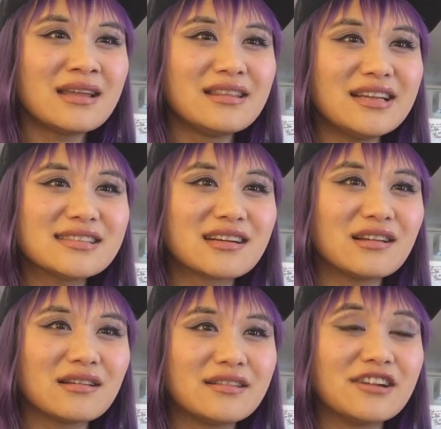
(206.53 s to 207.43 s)

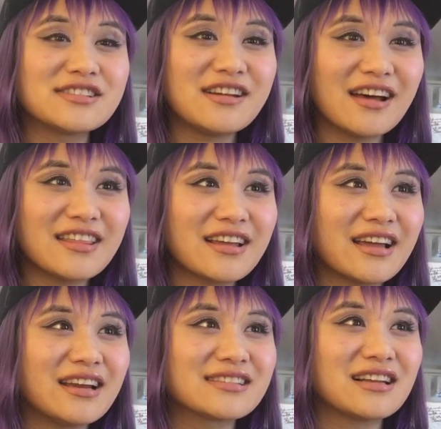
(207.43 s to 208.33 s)
There's nothing
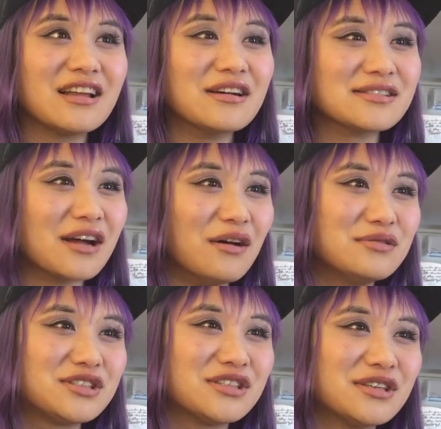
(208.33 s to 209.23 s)
in his clothes.
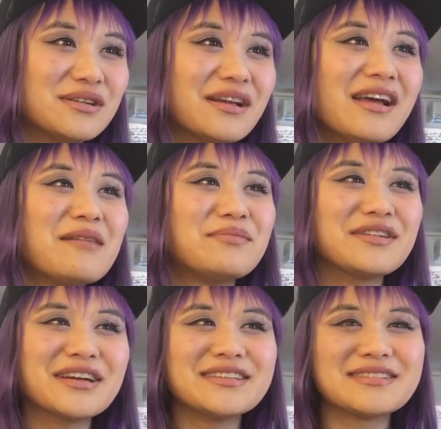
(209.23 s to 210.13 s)
Oh shoot,
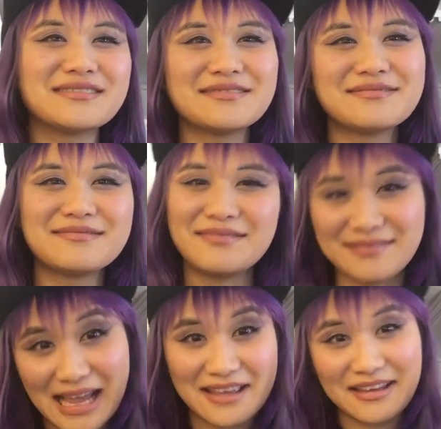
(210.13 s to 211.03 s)
Brook is
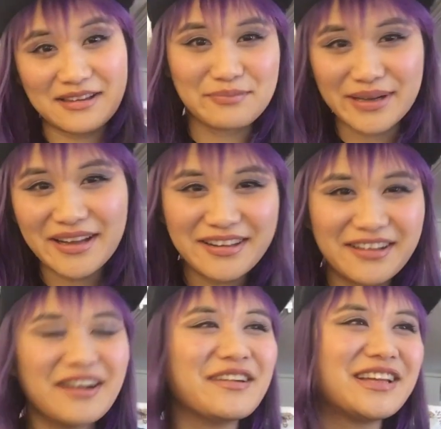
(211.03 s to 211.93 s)
naked, but
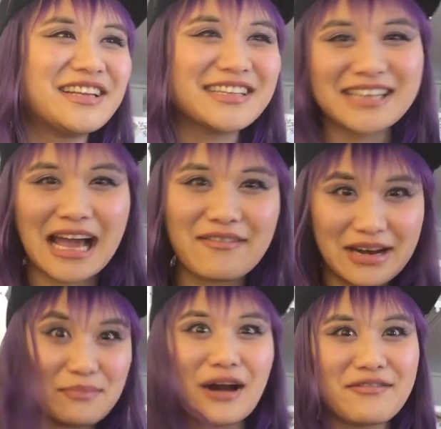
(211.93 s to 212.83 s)
you know, he doesn't have
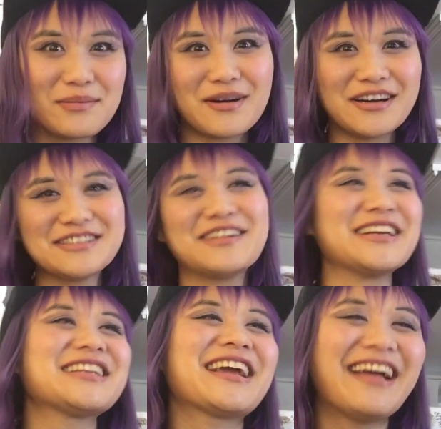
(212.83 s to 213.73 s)
any private parts or
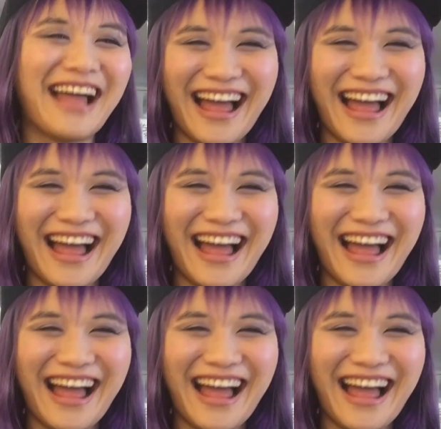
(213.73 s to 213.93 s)
anything.